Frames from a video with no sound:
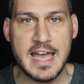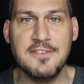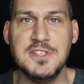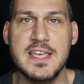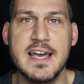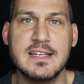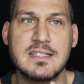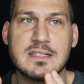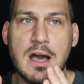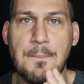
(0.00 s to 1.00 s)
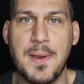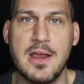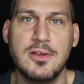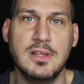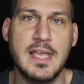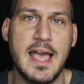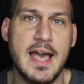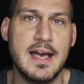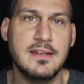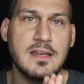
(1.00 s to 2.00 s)
FTX apparently
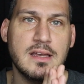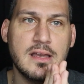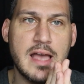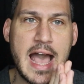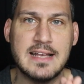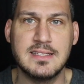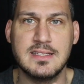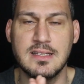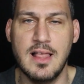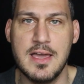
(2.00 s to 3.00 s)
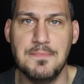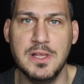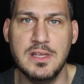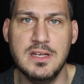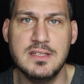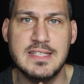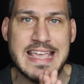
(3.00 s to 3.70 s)
had assets and liabilities.